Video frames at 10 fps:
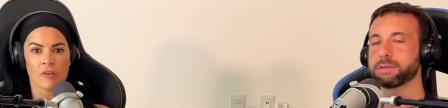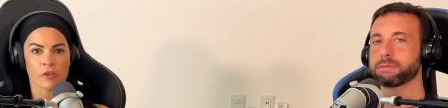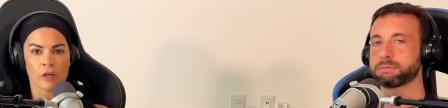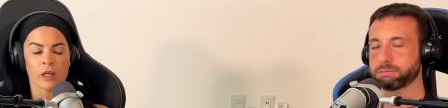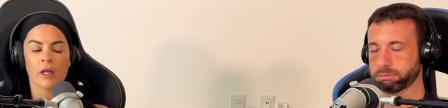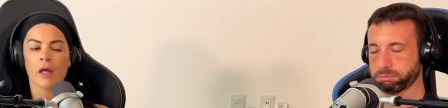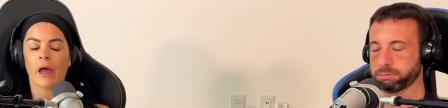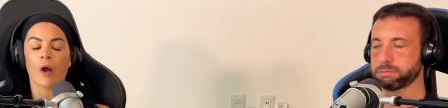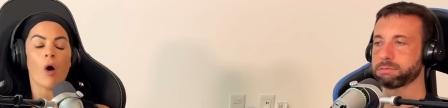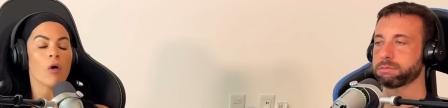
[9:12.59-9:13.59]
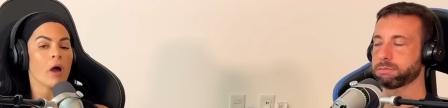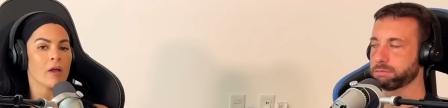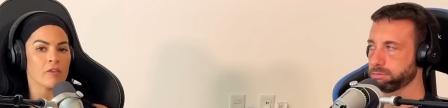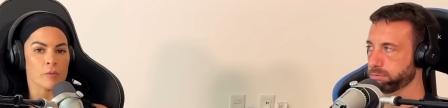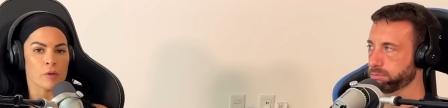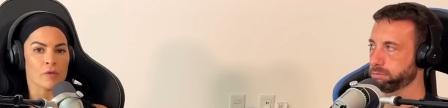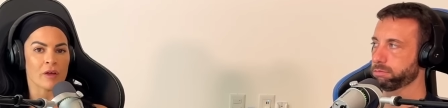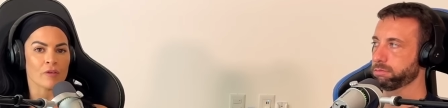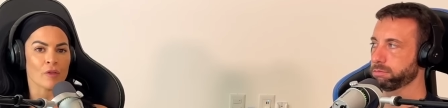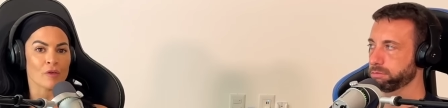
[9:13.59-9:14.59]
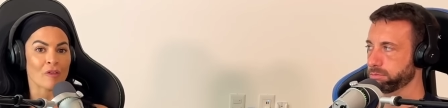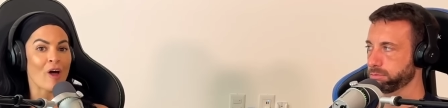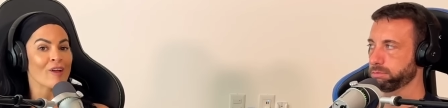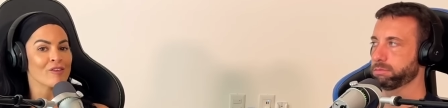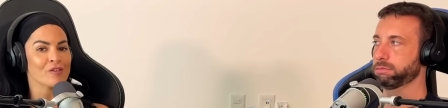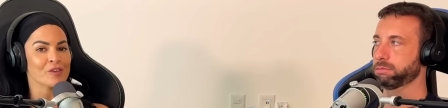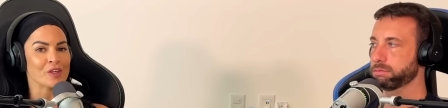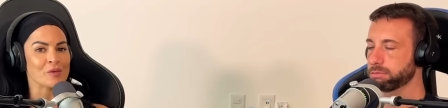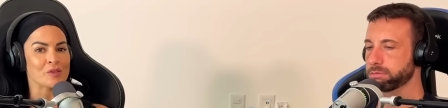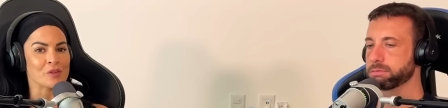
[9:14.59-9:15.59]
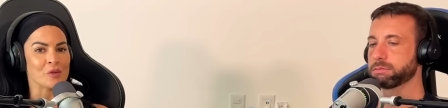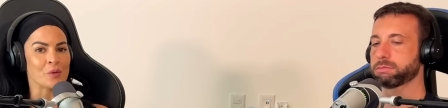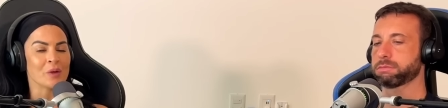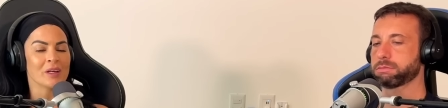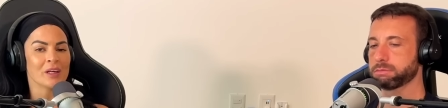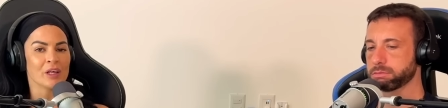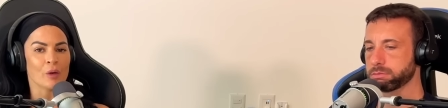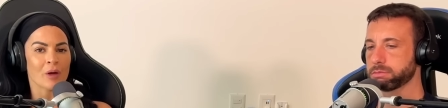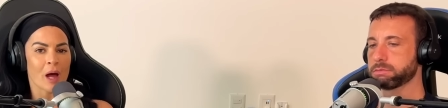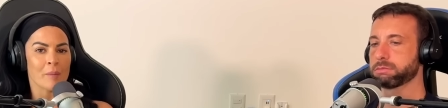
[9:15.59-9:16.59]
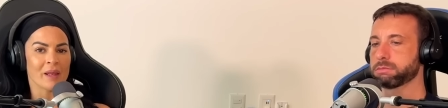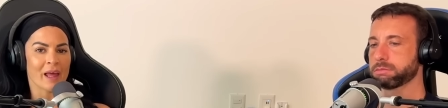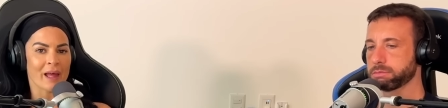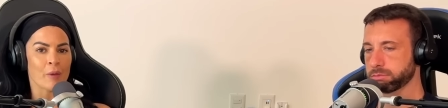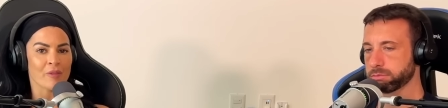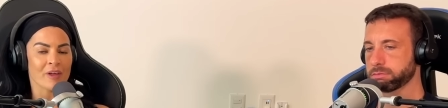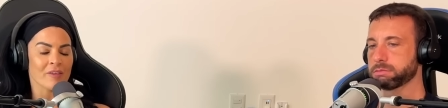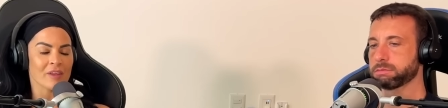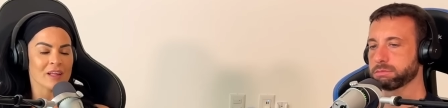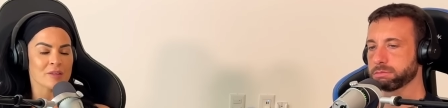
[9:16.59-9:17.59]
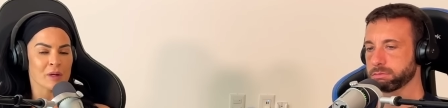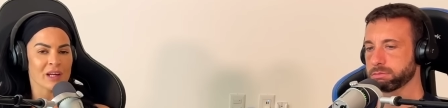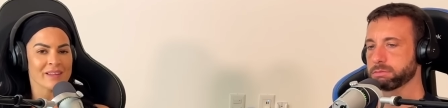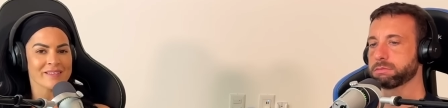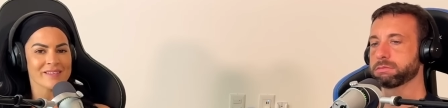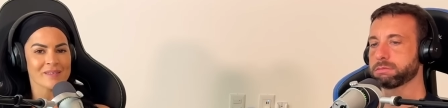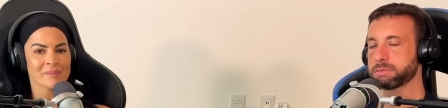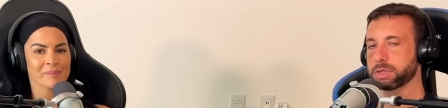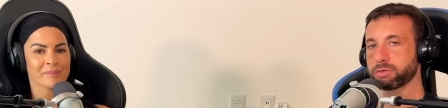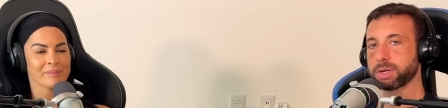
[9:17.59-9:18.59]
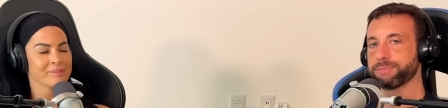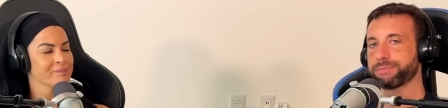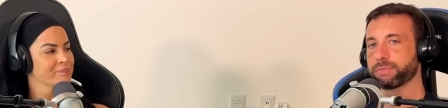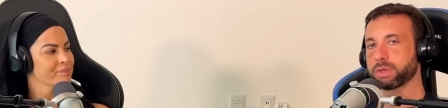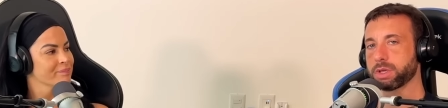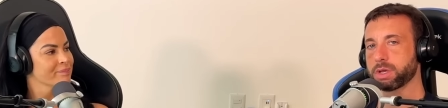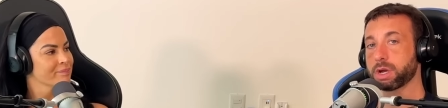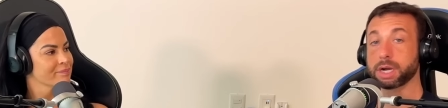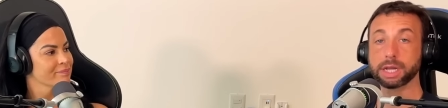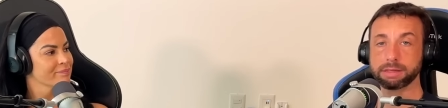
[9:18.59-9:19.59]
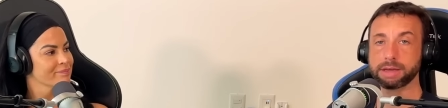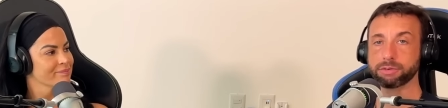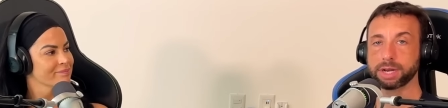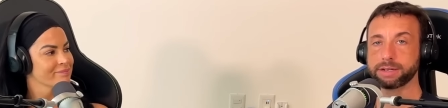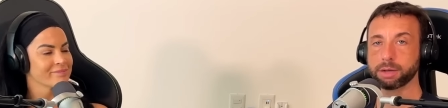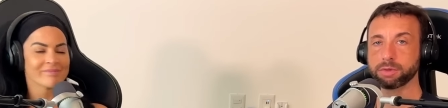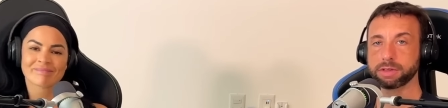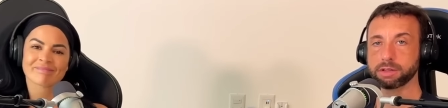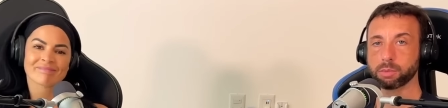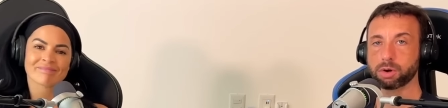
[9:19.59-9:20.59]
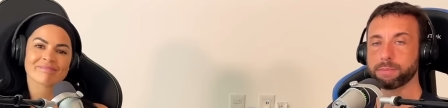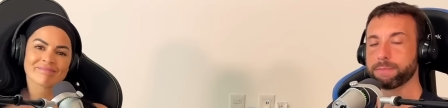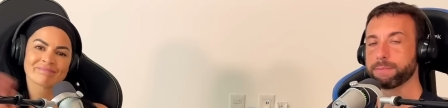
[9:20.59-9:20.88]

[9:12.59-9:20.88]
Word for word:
Speaker 1: history, and all kinds of music. So there's lots for you to, you know, come and hang out with us and experience.
Speaker 2: That's right. All right, guys. Have a great day. We'll see you tomorrow.